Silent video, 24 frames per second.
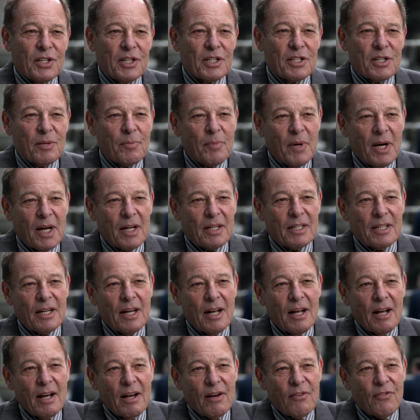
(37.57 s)
There's about
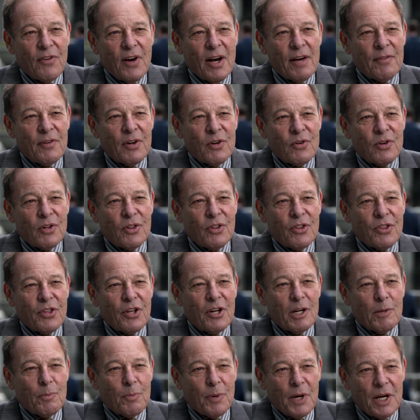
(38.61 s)

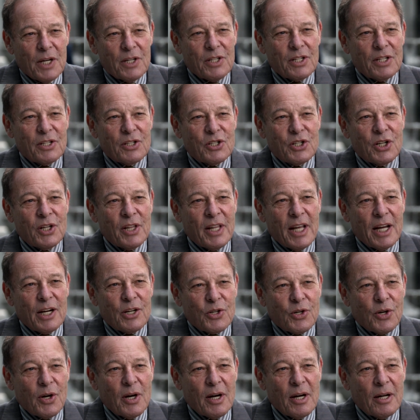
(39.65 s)
530 patients in that
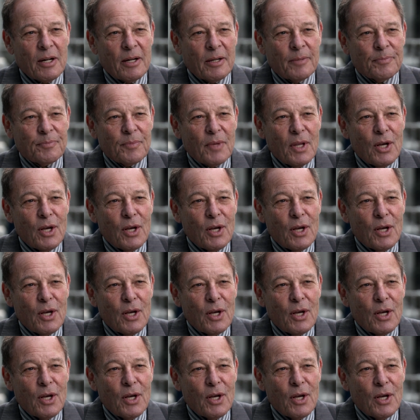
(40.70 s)
trial